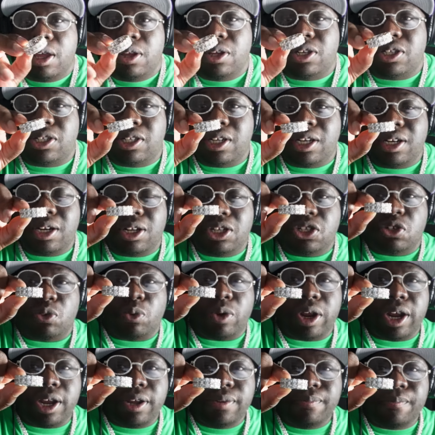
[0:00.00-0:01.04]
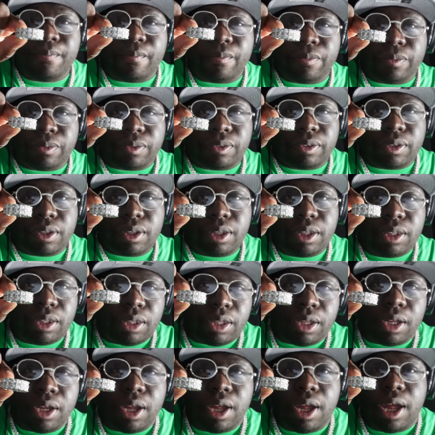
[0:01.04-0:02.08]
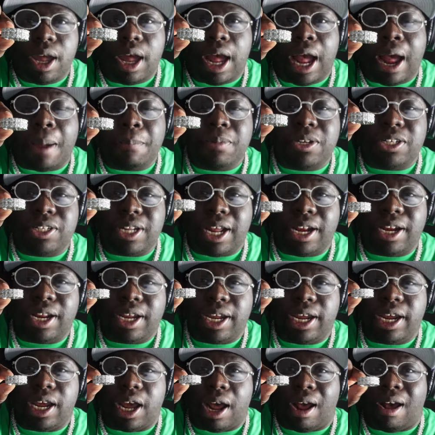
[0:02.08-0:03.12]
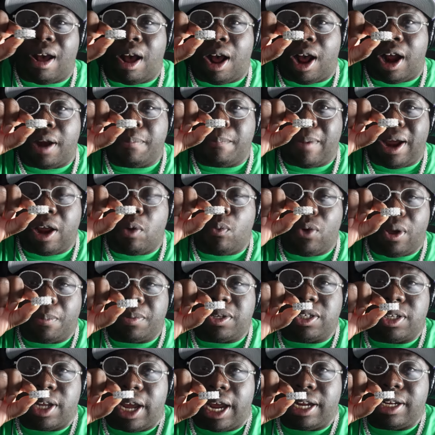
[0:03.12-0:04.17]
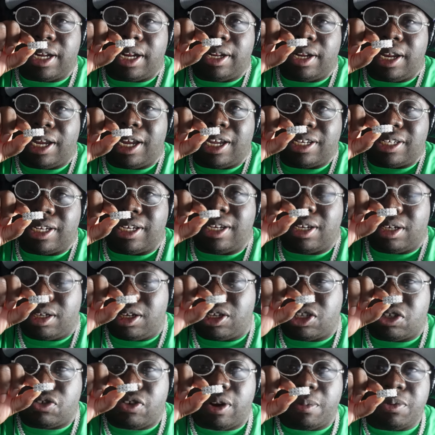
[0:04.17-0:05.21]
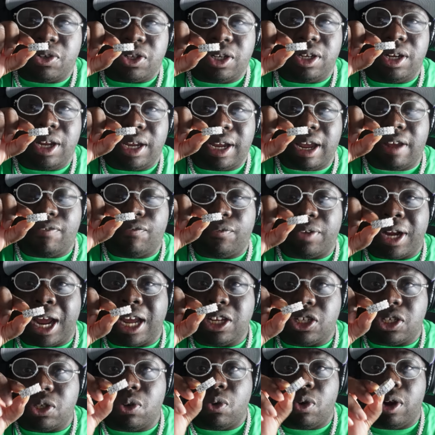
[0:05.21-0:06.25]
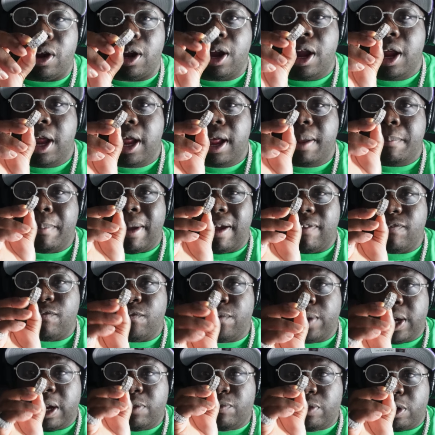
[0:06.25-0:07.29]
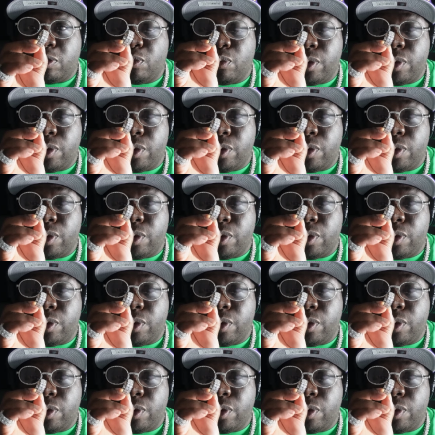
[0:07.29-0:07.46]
You see this ring? I'm selling it on my website. The link is in the description to get Fly Store, my favorite